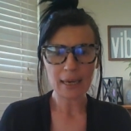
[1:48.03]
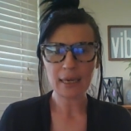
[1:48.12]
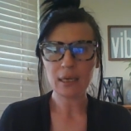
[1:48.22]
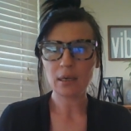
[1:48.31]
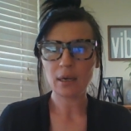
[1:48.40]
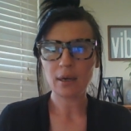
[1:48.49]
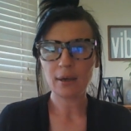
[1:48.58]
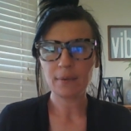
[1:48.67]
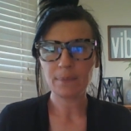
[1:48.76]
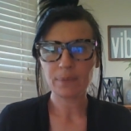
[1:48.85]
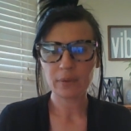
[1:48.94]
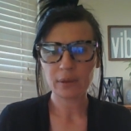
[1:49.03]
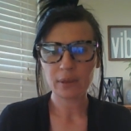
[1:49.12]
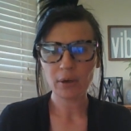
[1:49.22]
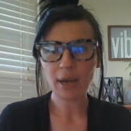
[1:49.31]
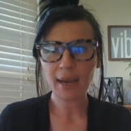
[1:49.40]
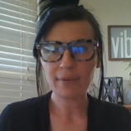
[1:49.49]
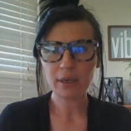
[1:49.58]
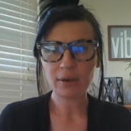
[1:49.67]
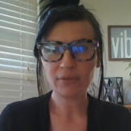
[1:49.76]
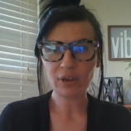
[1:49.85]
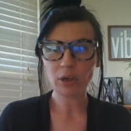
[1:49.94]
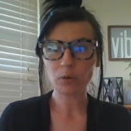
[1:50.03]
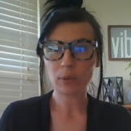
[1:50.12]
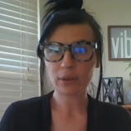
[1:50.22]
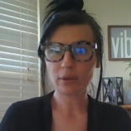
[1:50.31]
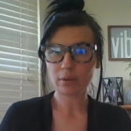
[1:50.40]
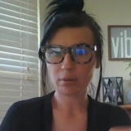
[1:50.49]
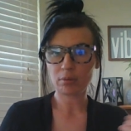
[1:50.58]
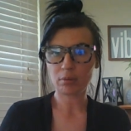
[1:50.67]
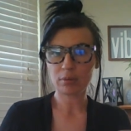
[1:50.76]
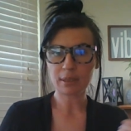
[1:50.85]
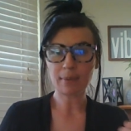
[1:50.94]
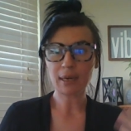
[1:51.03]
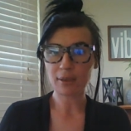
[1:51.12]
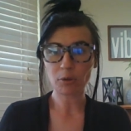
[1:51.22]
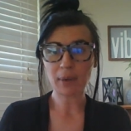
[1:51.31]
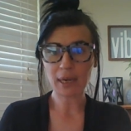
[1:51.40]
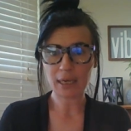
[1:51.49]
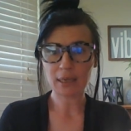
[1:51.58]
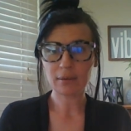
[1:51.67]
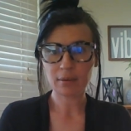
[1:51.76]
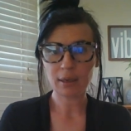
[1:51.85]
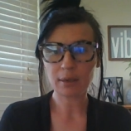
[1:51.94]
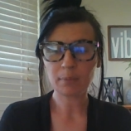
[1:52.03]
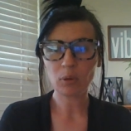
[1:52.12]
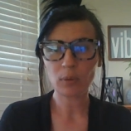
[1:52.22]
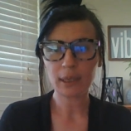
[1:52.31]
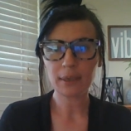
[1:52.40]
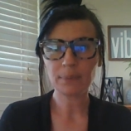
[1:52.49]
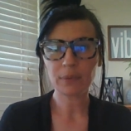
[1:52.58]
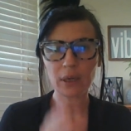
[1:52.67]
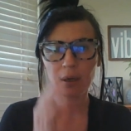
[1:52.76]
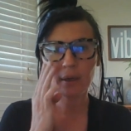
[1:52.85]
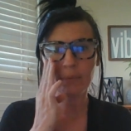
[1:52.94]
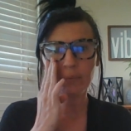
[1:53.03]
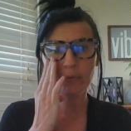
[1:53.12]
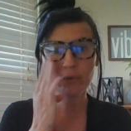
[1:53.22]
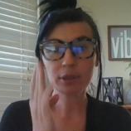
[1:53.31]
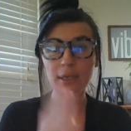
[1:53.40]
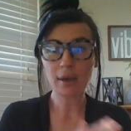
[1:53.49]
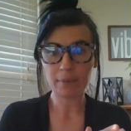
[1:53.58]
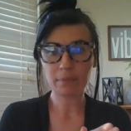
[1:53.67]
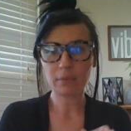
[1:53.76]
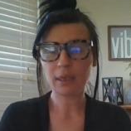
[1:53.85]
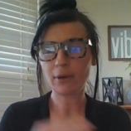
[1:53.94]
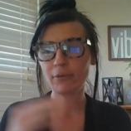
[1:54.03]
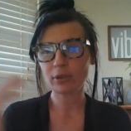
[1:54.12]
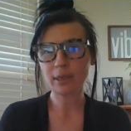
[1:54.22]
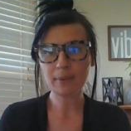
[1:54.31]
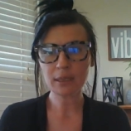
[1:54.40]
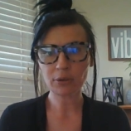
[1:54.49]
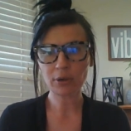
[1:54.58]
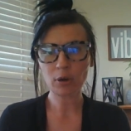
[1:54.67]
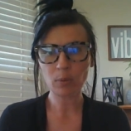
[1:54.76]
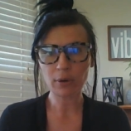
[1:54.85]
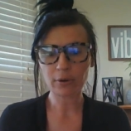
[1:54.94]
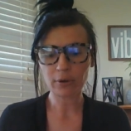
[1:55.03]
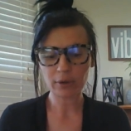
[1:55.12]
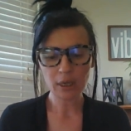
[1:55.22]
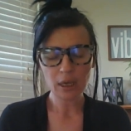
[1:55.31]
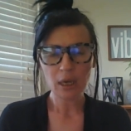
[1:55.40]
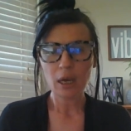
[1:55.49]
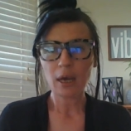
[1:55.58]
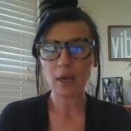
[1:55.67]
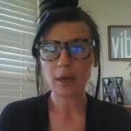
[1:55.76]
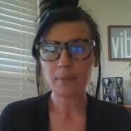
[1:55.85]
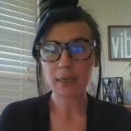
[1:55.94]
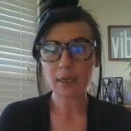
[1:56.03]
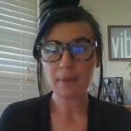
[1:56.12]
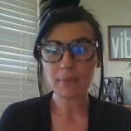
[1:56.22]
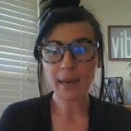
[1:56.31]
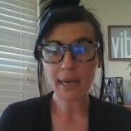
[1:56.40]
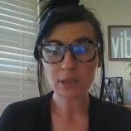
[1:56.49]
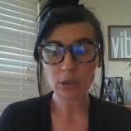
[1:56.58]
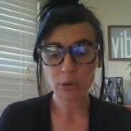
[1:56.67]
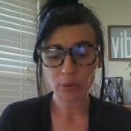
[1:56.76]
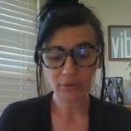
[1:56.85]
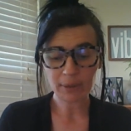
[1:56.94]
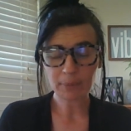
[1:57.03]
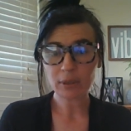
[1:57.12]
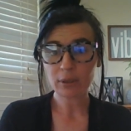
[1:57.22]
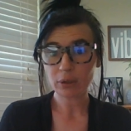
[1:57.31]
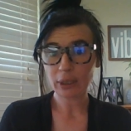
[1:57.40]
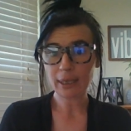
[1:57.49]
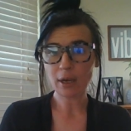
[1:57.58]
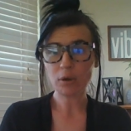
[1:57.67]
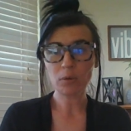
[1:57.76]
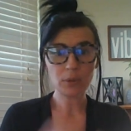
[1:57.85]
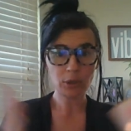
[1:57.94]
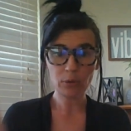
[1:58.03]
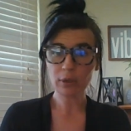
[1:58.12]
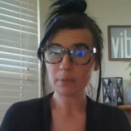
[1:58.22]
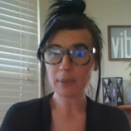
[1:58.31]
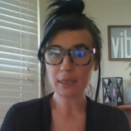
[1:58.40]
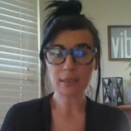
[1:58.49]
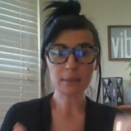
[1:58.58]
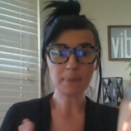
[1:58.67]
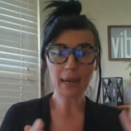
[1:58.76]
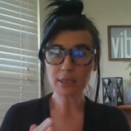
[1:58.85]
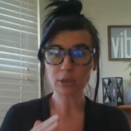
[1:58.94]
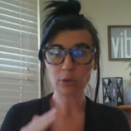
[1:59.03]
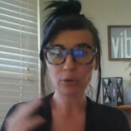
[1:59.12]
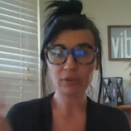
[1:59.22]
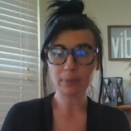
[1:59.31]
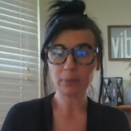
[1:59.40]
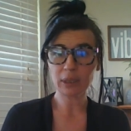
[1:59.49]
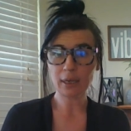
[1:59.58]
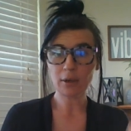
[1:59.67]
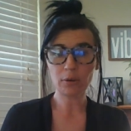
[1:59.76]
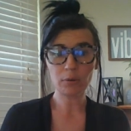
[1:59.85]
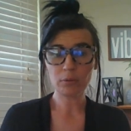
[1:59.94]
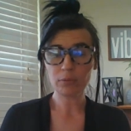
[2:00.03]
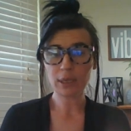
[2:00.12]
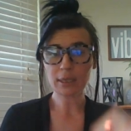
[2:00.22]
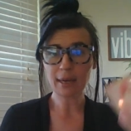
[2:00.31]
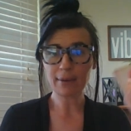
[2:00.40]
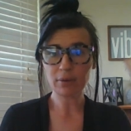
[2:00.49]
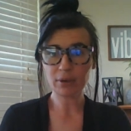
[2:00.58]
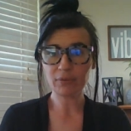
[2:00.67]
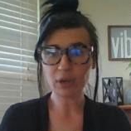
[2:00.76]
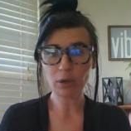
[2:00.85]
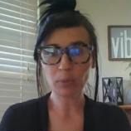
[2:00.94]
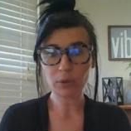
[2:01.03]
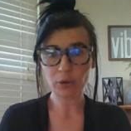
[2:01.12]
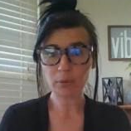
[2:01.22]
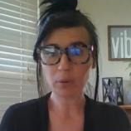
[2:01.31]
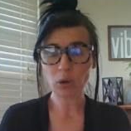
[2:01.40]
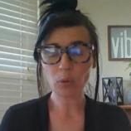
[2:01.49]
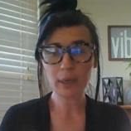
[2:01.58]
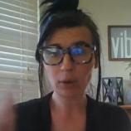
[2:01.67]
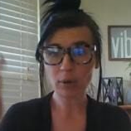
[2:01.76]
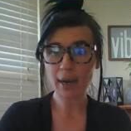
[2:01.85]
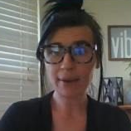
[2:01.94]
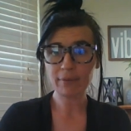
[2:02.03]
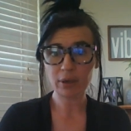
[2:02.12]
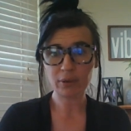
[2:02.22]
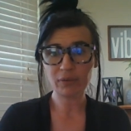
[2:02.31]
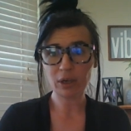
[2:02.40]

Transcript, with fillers: and um, they're having an affair with somebody they're paying, an employee um, for some. Now, for some, it's their coworker. Um, it could be a masculine or fem Leo. You could be this masculine or fem Leo that's having an affair with your employee or having an